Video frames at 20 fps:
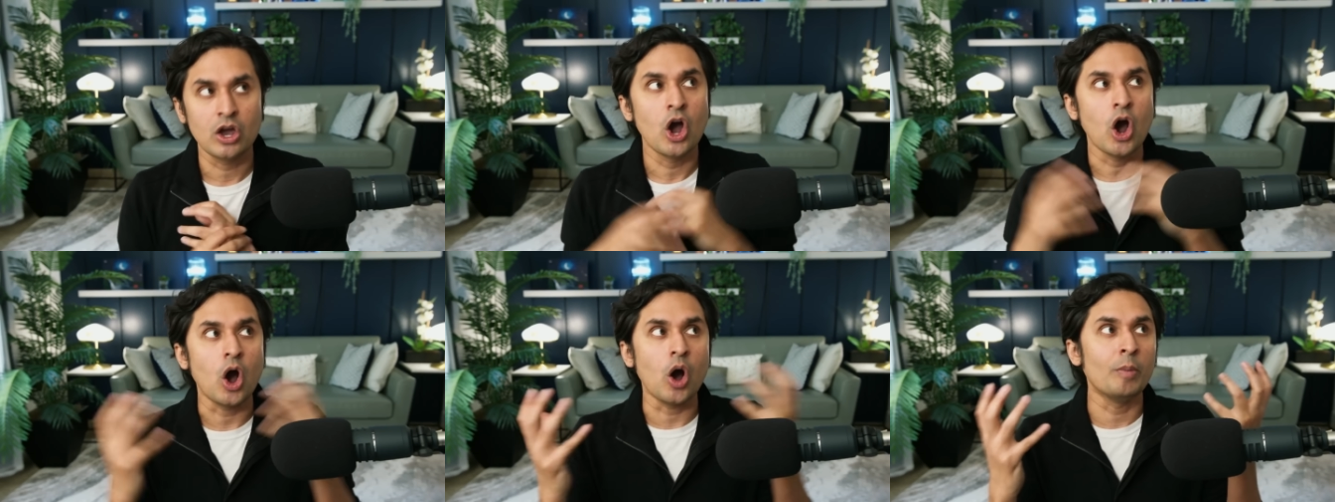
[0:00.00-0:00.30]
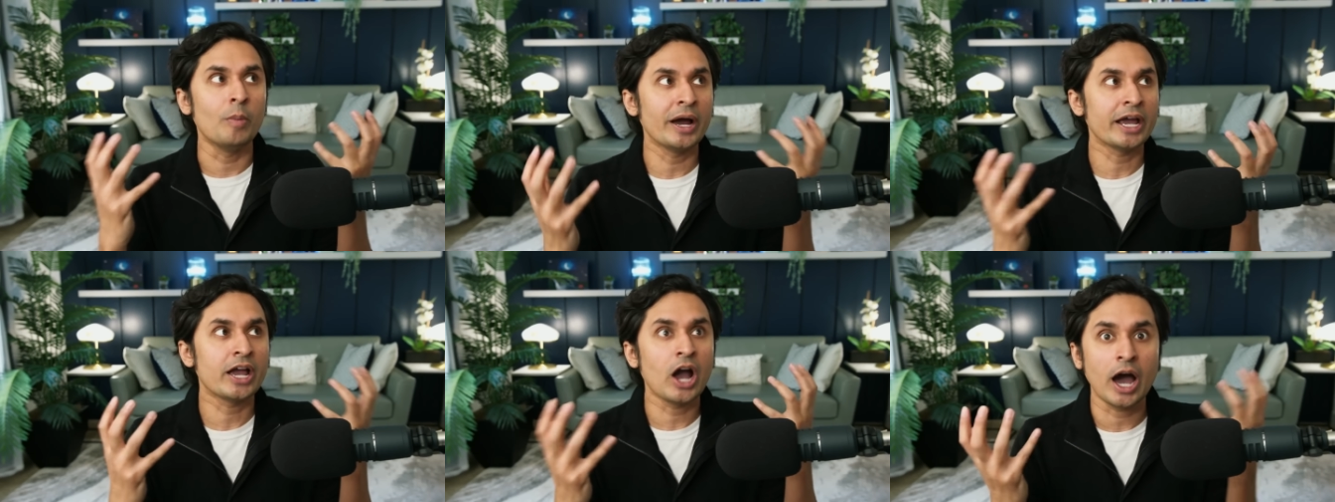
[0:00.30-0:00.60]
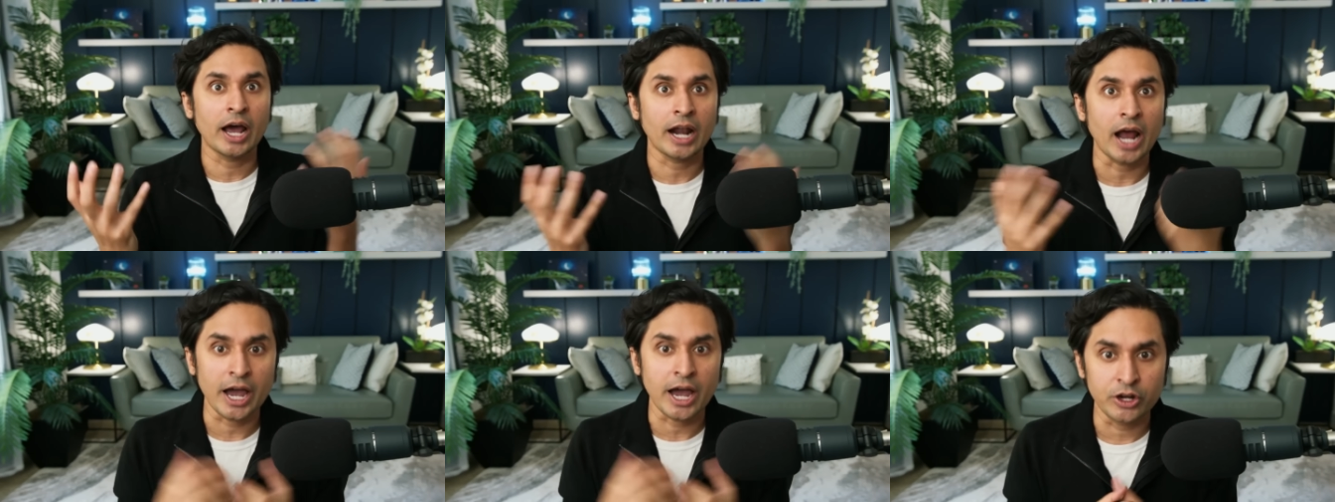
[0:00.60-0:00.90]
Oh my
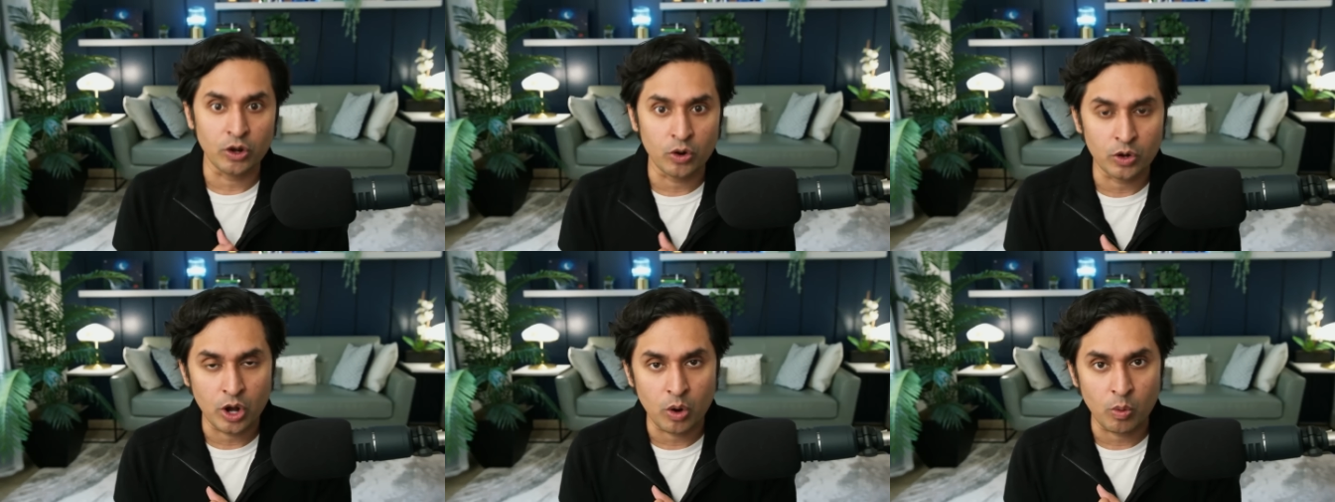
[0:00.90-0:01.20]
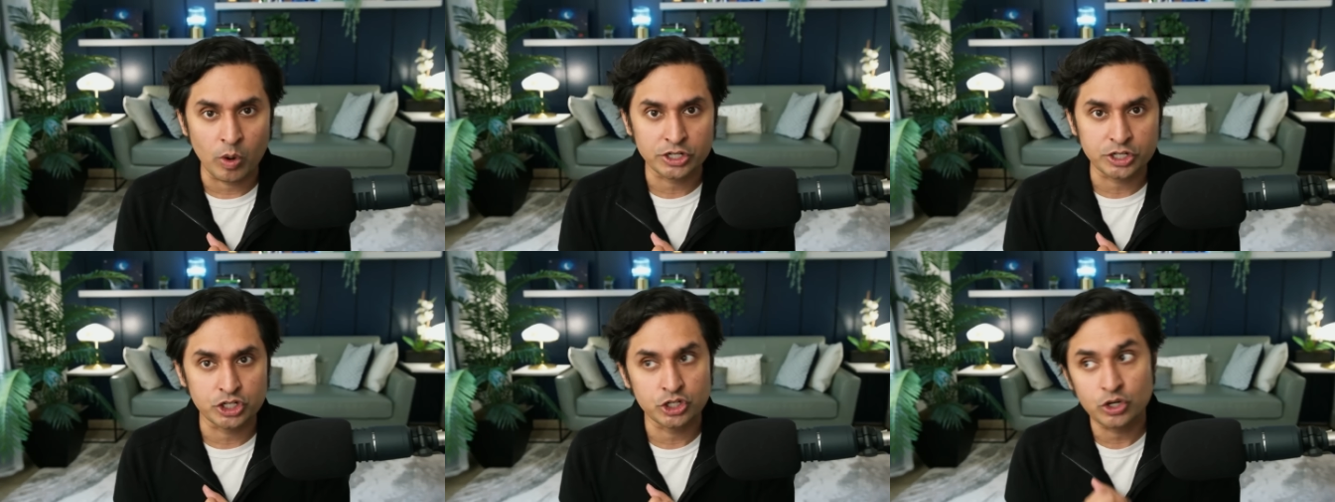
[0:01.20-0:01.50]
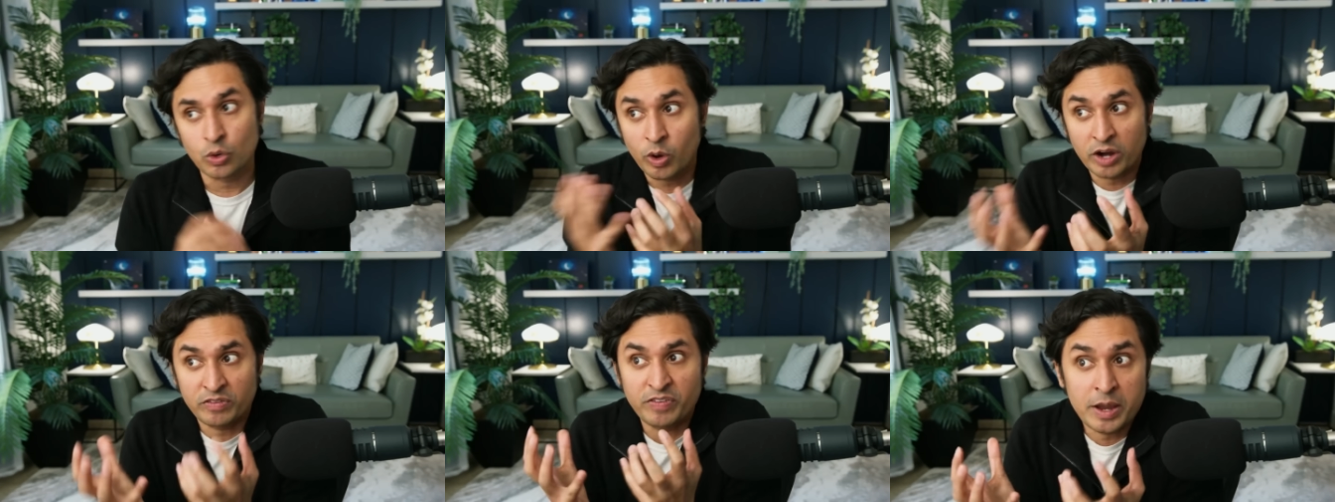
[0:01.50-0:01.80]
God, I don't know what to do.
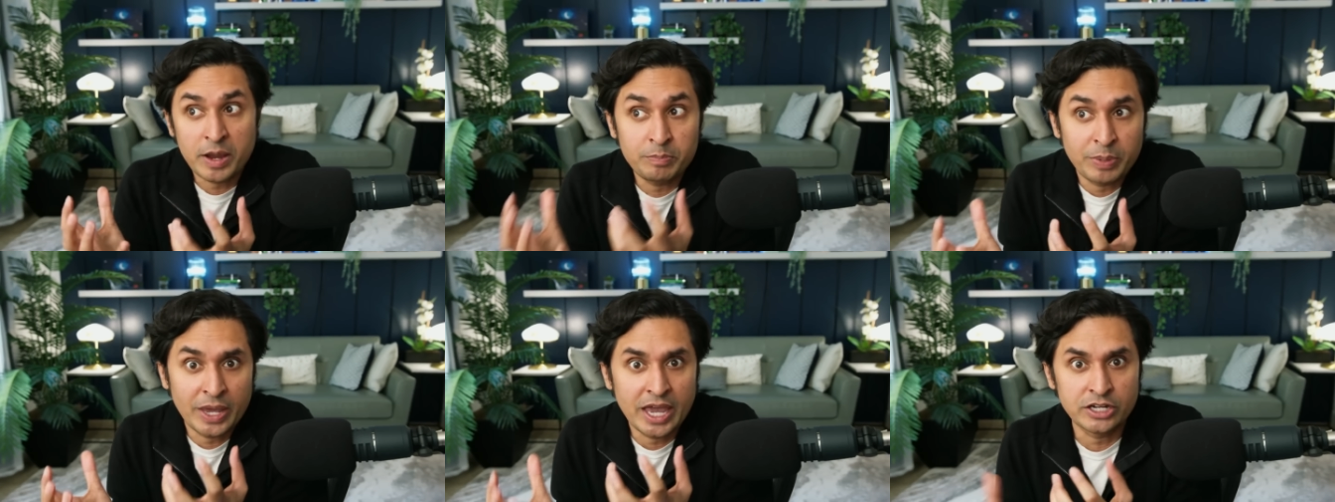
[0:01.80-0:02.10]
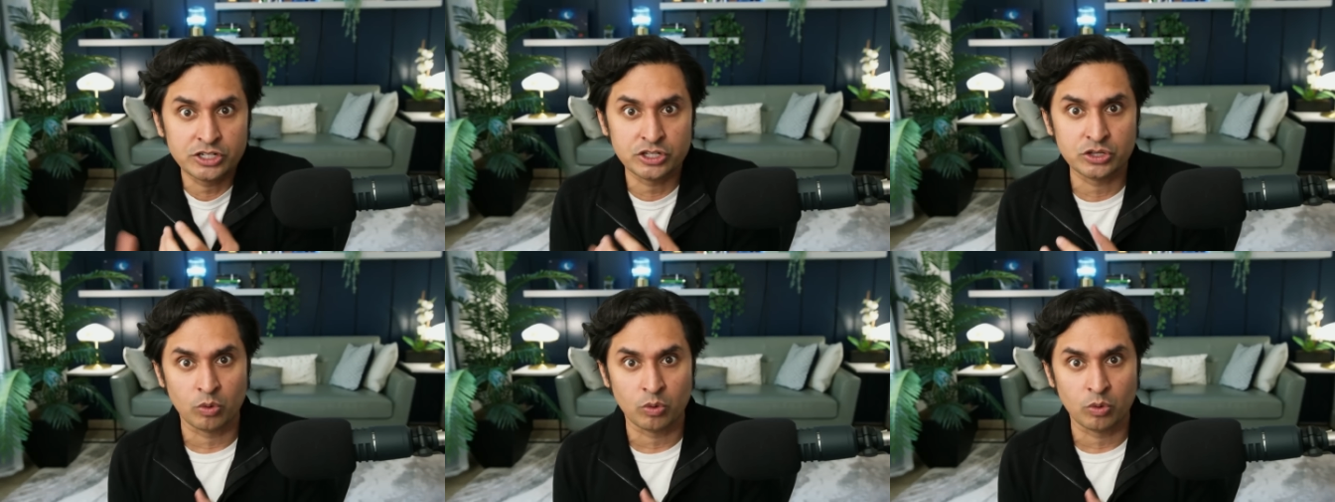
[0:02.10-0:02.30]
What if I picked